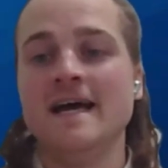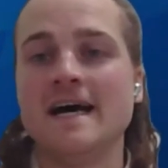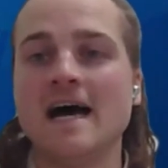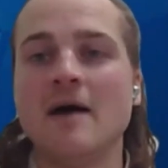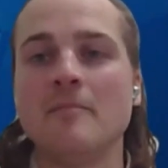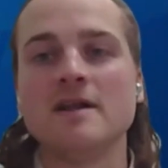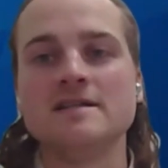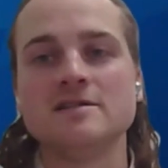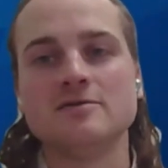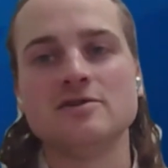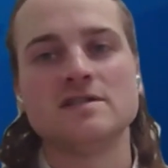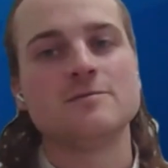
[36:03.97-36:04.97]
I'm going to
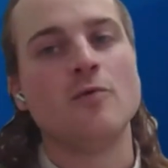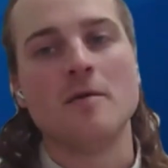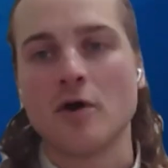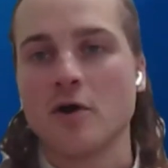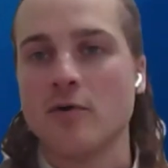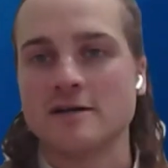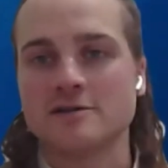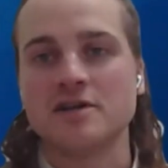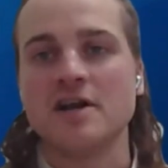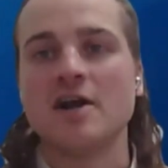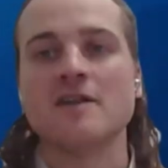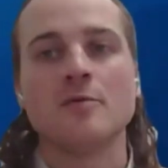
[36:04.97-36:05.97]
do just one more
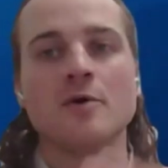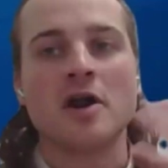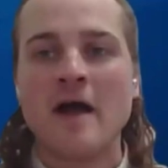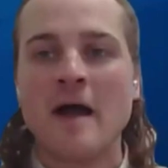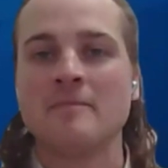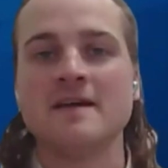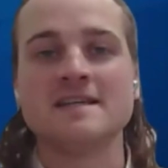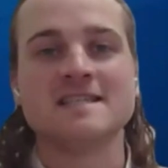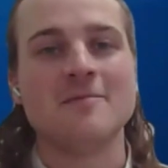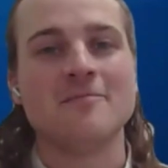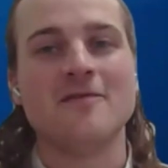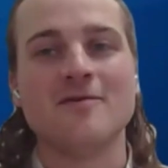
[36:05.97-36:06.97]
question here, and then we're going to wrap
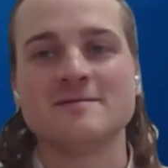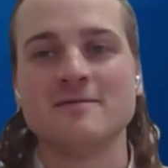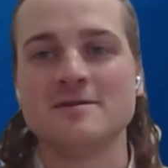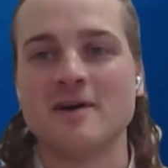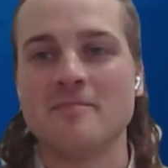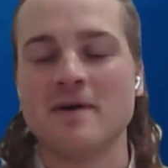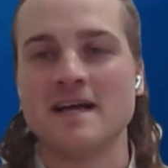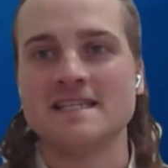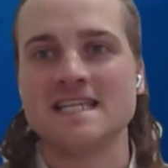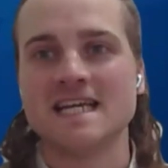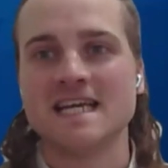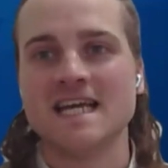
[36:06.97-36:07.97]
things up, folks. We'll do our
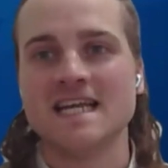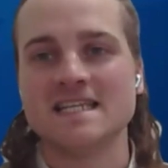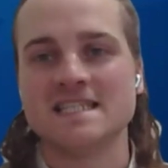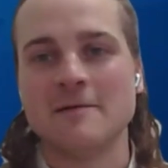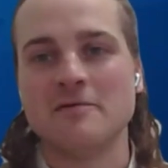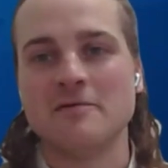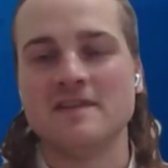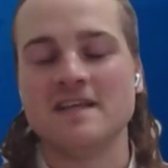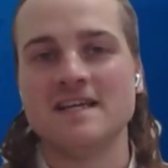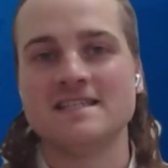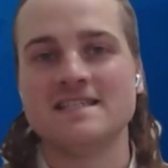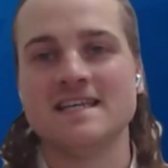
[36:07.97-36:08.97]
best to get into some of
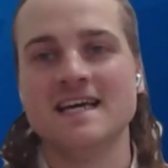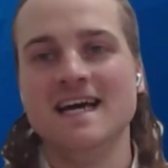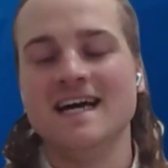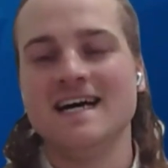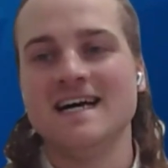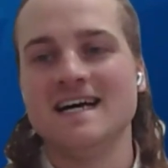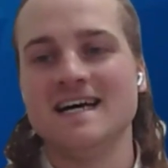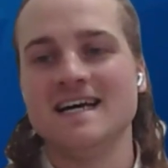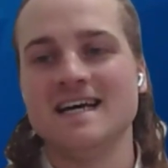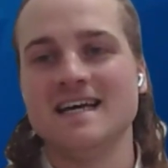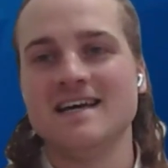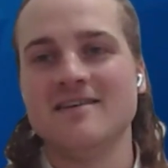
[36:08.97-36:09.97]
these
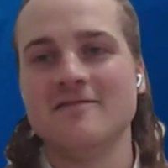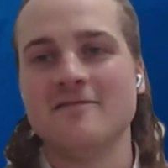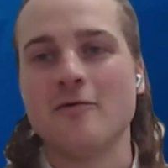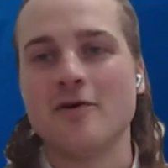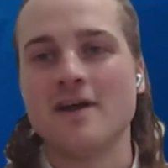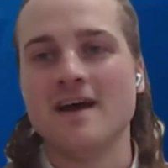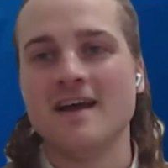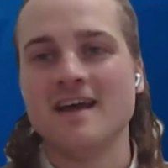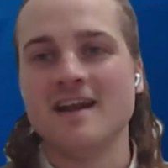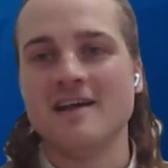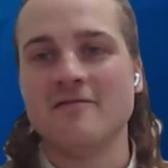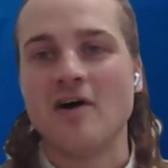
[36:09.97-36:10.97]
for you
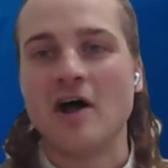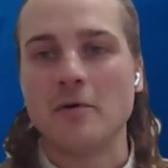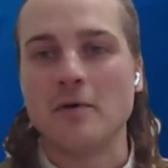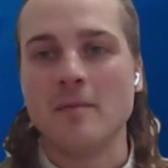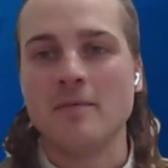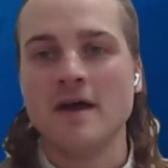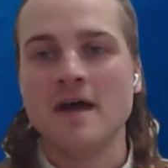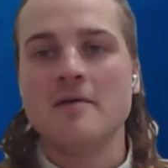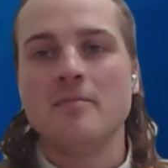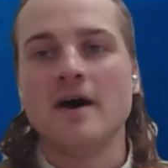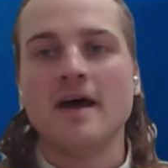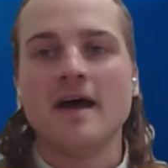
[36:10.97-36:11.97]
in a follow-up.
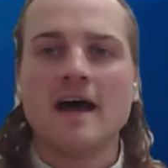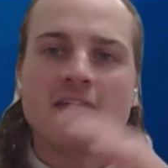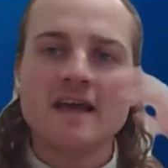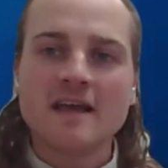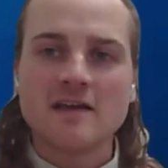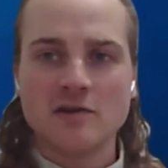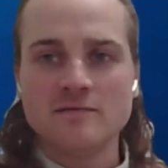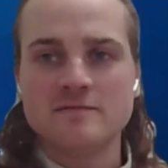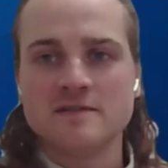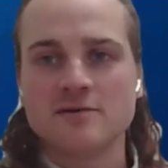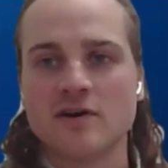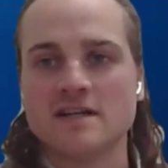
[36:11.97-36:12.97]
But I think
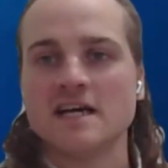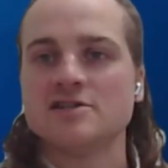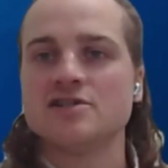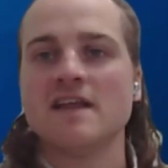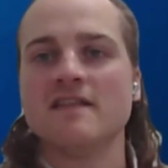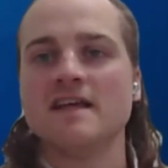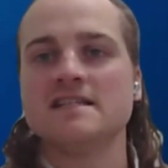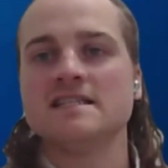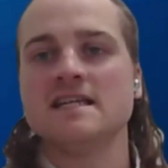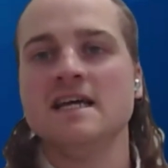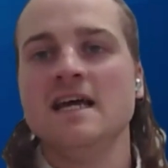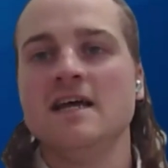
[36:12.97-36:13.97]
you sort of touched on
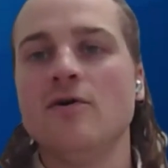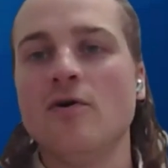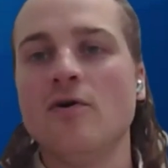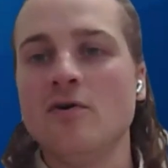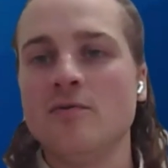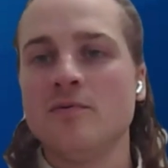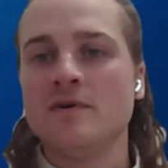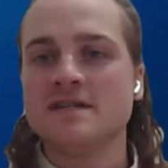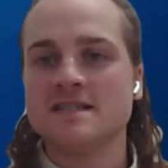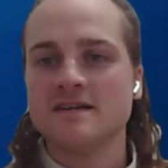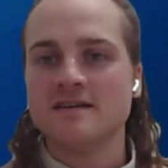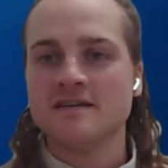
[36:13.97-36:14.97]
this. Noel
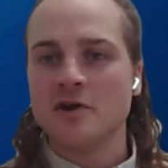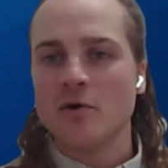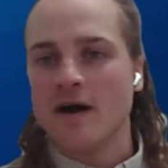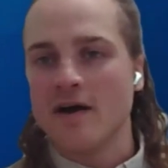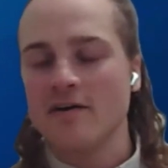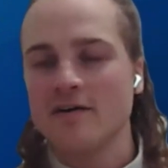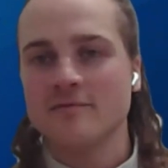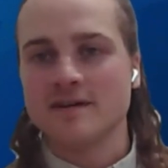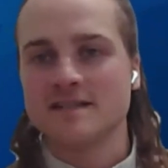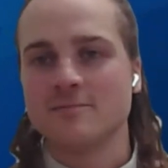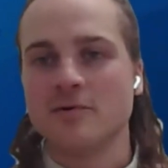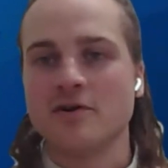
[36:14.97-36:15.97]

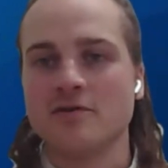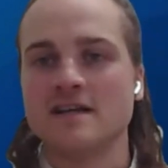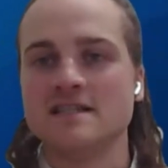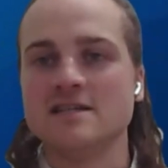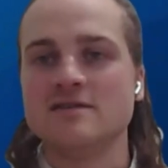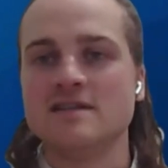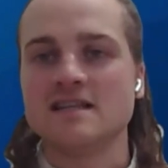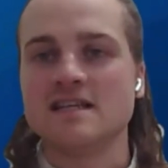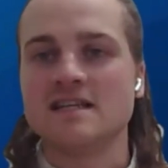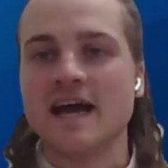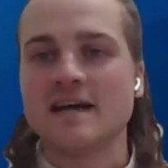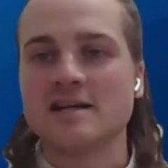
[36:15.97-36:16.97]
was wondering, do you think
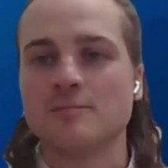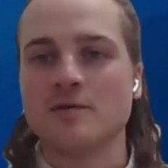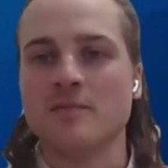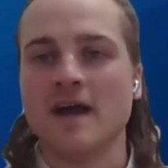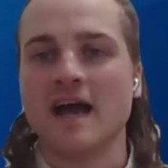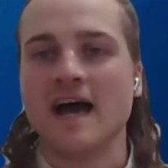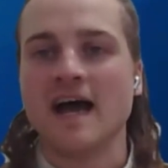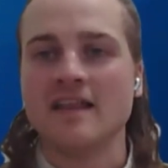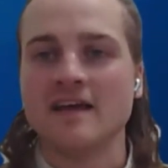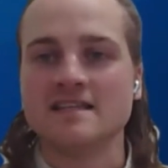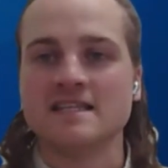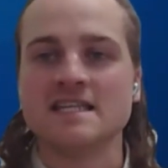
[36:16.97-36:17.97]
the dashboard might
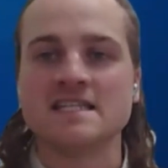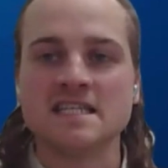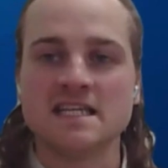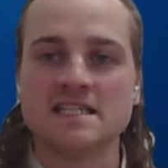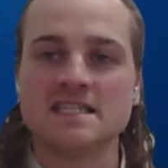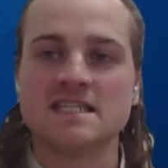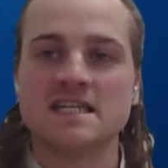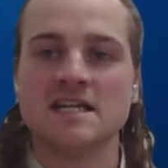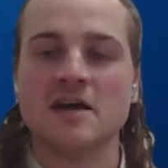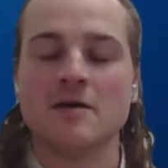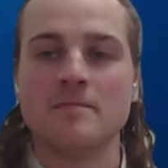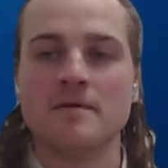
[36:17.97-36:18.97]
highlight dissonance
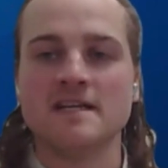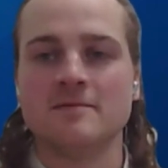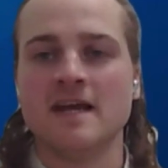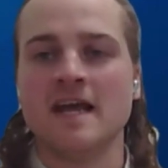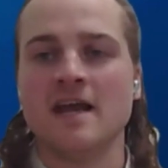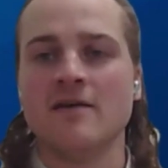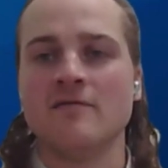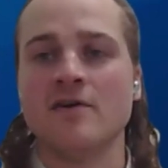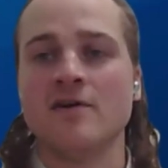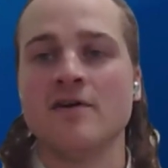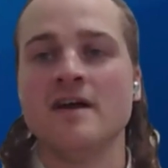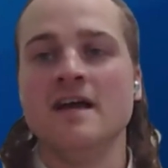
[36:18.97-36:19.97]
in companies'
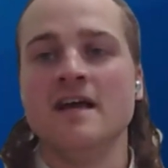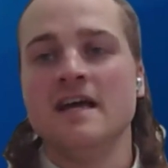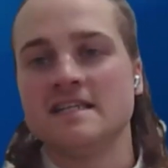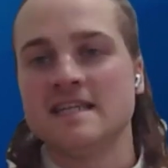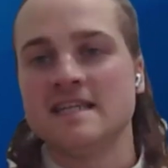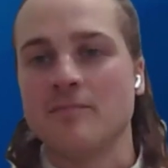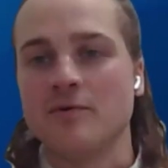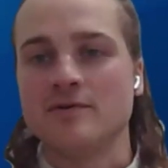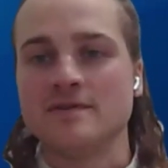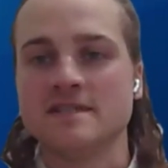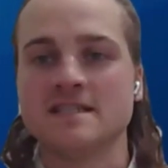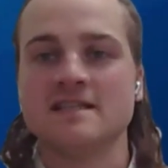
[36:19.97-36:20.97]
behavior?
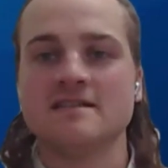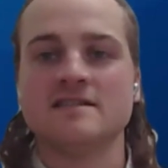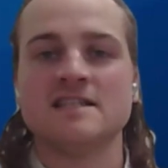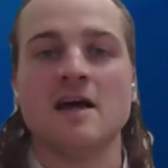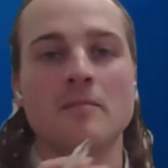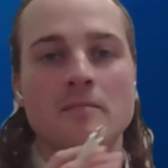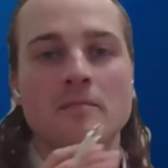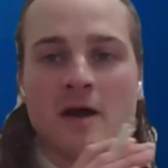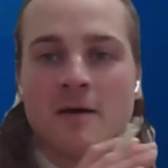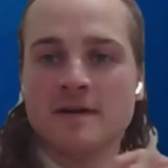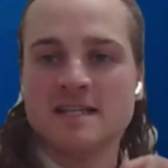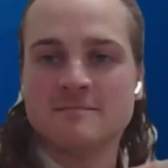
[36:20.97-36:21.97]
Examples, some
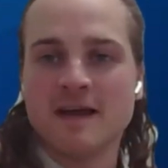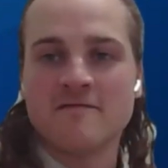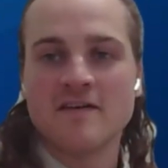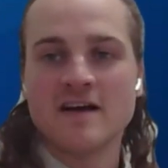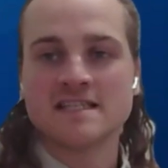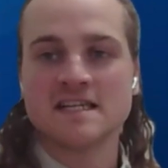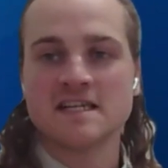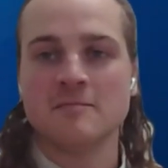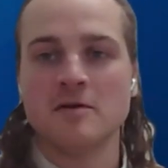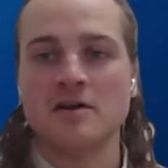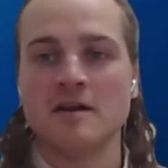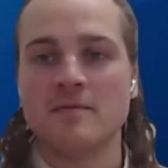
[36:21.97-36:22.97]
companies may invest in
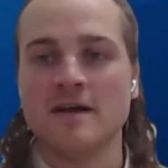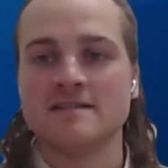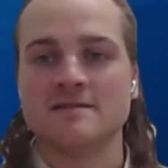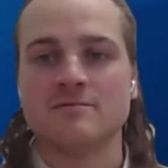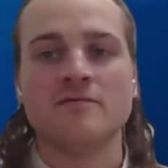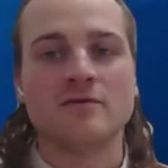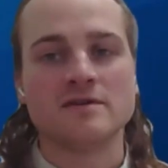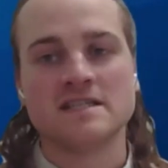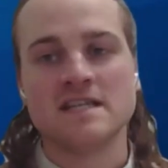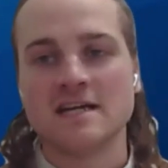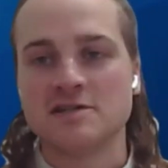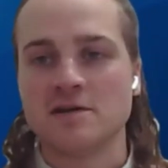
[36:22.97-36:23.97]
community-based
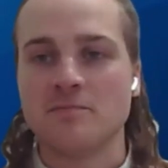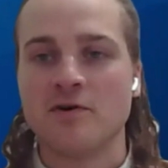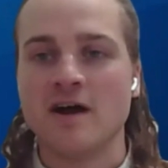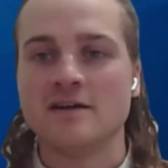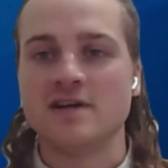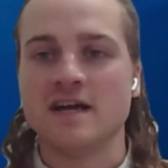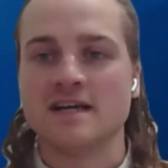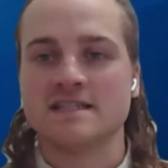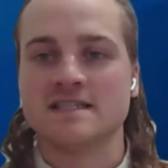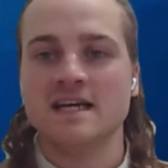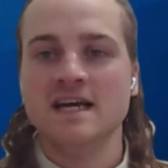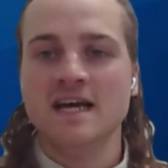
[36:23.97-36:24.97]
reforestation
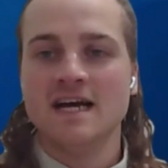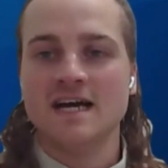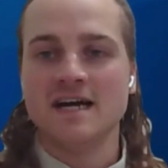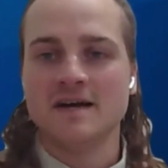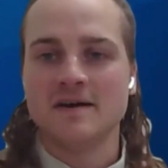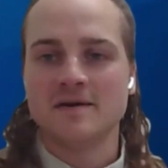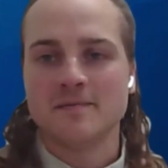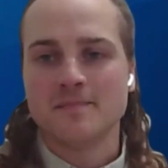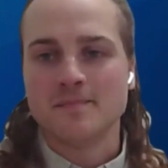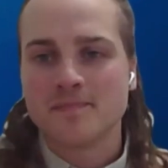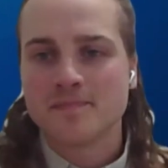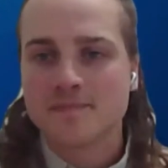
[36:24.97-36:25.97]
projects,
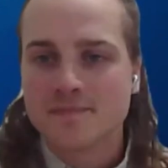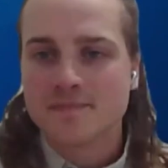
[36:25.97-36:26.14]
but